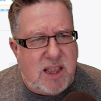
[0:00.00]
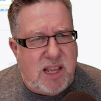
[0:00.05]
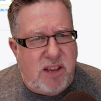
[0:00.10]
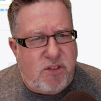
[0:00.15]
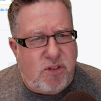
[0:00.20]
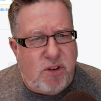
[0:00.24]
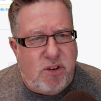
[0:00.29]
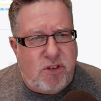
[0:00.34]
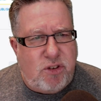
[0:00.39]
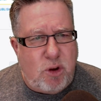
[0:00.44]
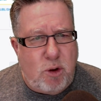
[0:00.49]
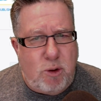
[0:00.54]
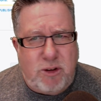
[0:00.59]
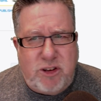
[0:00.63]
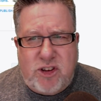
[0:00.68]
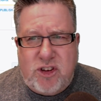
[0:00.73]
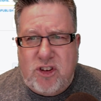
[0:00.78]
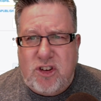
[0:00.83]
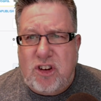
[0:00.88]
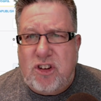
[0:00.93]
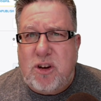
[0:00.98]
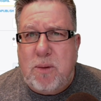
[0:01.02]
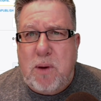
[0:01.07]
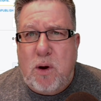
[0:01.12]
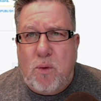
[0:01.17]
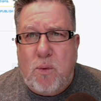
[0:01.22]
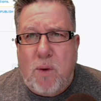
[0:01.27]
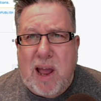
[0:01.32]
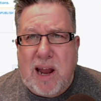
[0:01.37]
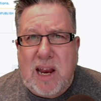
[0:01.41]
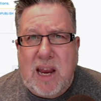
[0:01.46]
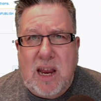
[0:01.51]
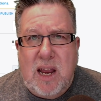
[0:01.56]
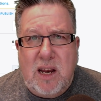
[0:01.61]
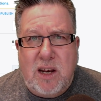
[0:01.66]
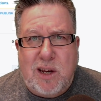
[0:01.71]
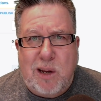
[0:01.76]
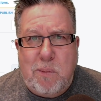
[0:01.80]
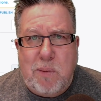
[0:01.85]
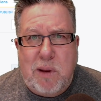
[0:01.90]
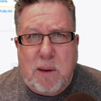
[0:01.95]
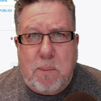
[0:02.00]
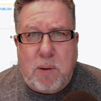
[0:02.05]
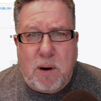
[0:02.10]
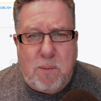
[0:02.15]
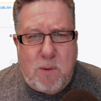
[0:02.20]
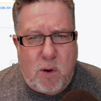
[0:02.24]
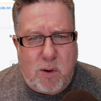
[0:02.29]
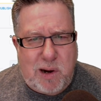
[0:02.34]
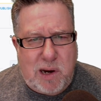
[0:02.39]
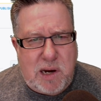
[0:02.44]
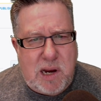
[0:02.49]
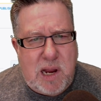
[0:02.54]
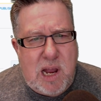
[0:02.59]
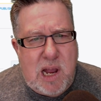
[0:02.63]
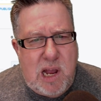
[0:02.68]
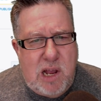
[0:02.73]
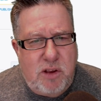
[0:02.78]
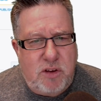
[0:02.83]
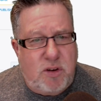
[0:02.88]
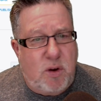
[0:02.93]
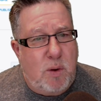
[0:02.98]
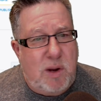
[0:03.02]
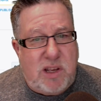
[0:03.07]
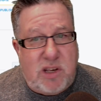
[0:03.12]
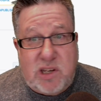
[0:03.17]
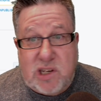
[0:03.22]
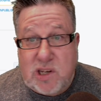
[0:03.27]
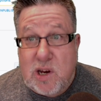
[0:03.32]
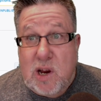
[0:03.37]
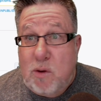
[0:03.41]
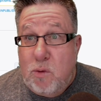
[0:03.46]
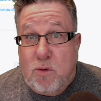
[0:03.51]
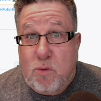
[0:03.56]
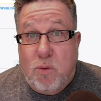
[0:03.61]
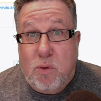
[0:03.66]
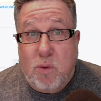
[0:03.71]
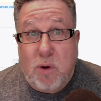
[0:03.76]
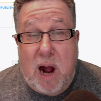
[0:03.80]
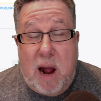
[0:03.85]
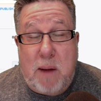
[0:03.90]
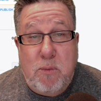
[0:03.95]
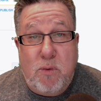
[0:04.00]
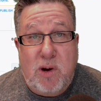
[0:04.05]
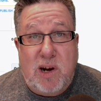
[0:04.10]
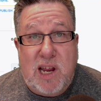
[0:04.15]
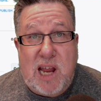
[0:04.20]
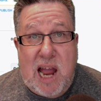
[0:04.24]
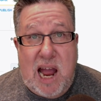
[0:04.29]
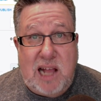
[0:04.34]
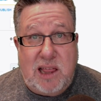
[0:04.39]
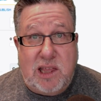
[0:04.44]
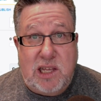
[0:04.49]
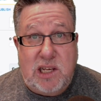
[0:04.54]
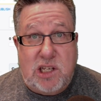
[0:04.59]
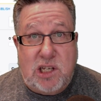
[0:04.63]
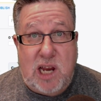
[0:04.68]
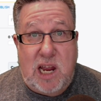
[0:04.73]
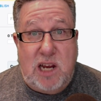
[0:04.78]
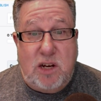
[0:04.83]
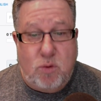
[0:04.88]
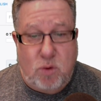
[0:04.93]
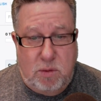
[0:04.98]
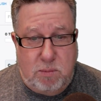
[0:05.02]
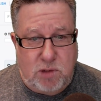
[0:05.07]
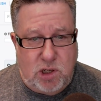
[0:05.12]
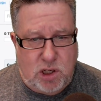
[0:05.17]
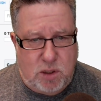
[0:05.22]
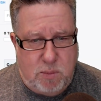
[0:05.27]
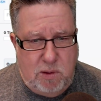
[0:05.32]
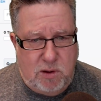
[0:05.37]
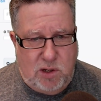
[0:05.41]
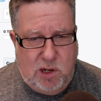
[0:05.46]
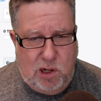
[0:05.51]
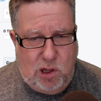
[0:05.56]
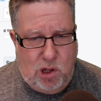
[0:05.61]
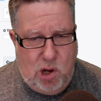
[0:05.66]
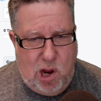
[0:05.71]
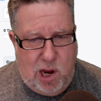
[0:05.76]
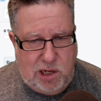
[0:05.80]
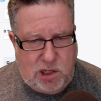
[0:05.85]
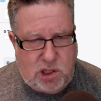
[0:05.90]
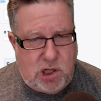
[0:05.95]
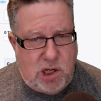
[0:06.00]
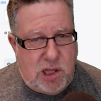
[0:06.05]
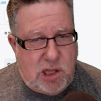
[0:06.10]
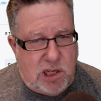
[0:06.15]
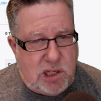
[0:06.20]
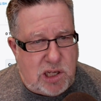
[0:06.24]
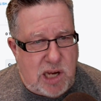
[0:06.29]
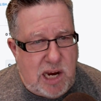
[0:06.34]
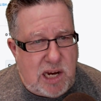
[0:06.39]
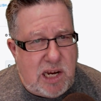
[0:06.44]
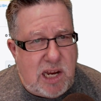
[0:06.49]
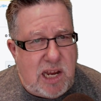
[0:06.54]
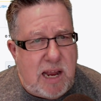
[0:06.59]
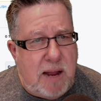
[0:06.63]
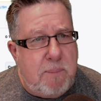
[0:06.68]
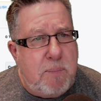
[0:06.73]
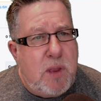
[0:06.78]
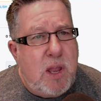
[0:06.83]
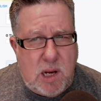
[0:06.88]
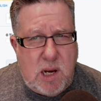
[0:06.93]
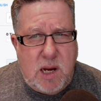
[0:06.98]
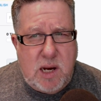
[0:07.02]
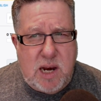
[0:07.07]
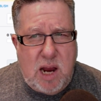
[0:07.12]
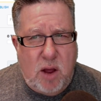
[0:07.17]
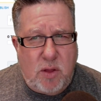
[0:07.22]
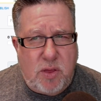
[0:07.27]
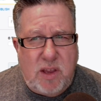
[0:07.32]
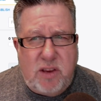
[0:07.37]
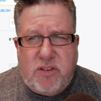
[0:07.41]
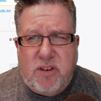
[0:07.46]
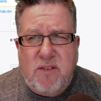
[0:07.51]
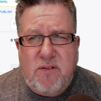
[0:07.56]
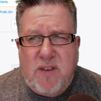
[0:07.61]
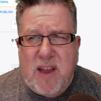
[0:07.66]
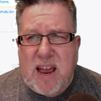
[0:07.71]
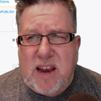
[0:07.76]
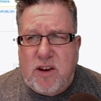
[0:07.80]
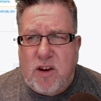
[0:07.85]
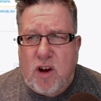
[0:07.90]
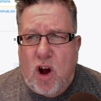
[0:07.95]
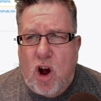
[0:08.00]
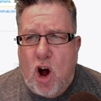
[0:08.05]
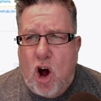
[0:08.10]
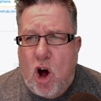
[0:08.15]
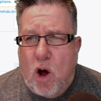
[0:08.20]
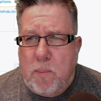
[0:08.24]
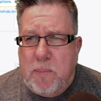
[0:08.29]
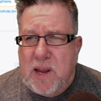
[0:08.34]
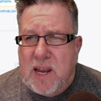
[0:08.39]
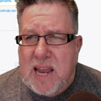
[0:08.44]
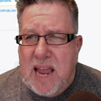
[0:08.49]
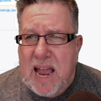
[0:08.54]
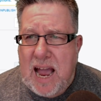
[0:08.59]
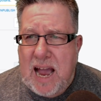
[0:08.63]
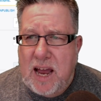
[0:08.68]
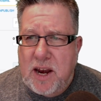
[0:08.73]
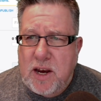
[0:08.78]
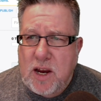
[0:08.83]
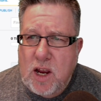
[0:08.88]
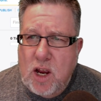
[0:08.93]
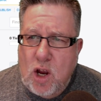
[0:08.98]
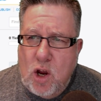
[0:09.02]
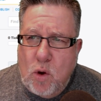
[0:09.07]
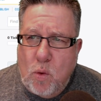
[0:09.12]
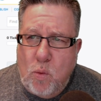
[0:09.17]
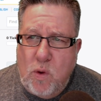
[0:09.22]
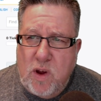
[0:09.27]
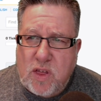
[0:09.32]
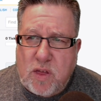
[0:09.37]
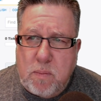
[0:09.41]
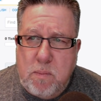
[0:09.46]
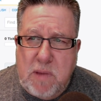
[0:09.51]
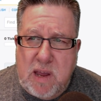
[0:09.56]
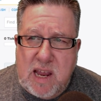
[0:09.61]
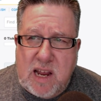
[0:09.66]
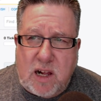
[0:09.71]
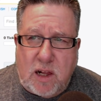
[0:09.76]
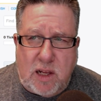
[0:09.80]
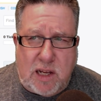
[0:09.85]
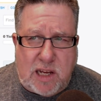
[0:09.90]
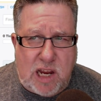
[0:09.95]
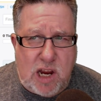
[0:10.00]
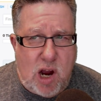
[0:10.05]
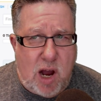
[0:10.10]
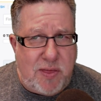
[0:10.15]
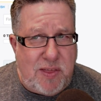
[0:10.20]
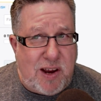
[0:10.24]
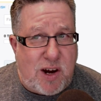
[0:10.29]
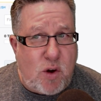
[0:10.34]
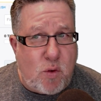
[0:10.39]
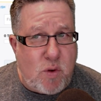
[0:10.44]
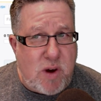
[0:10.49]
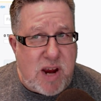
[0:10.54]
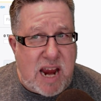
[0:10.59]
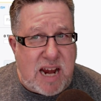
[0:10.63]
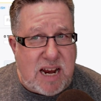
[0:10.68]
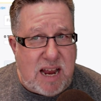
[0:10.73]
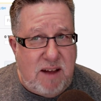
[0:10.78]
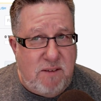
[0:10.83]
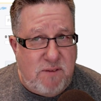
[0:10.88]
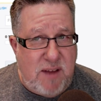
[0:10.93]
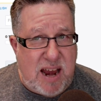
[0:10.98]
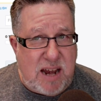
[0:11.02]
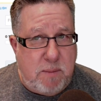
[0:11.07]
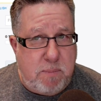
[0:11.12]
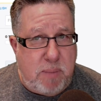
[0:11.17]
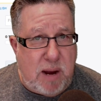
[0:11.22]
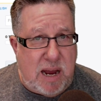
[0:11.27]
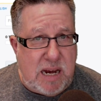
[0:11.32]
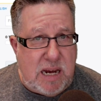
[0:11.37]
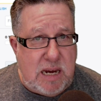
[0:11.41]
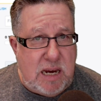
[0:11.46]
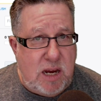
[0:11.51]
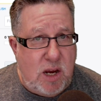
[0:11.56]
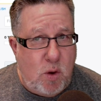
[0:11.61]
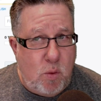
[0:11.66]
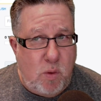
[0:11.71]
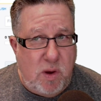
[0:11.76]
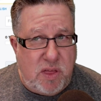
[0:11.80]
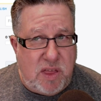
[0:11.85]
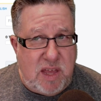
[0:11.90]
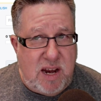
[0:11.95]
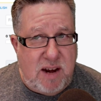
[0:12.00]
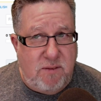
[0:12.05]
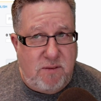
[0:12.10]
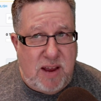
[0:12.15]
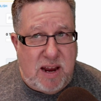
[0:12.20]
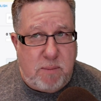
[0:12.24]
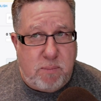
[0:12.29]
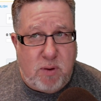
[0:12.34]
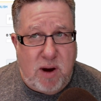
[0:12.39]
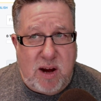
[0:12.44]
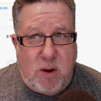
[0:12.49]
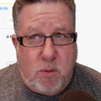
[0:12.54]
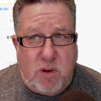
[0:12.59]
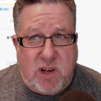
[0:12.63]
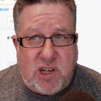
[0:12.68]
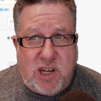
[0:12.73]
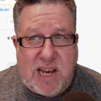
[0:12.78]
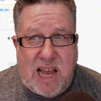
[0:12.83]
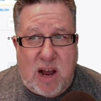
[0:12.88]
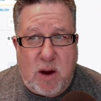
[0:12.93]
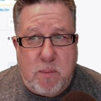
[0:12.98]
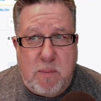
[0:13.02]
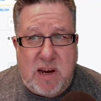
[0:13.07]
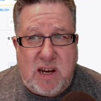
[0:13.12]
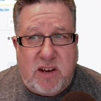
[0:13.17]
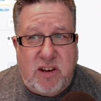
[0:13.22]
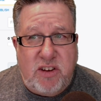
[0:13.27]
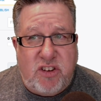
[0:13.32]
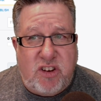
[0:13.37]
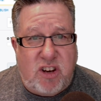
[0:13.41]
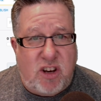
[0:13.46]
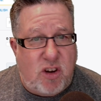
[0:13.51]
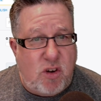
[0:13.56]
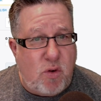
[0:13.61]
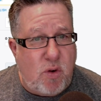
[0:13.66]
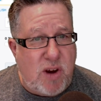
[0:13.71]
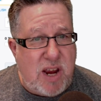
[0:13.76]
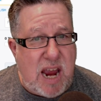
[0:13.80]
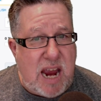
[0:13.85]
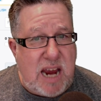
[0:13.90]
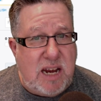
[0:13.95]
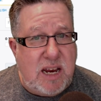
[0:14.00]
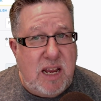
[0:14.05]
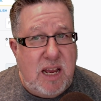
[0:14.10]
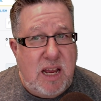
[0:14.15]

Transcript: this, so it's just about ready to be promoted. So it's I'm really at the stage where I'm just about to launch this idea. Now, this event all began with me clicking on the Create Event button within Eventbrite, which allowed me to create